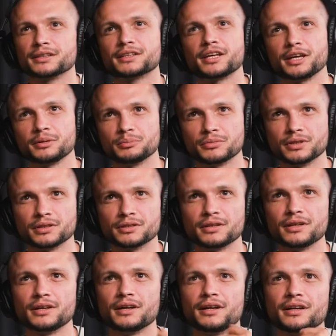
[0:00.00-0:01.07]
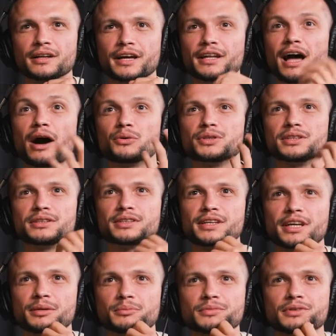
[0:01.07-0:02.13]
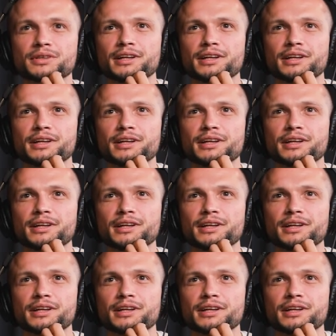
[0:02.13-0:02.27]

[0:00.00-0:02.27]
came, uh, and how did it came?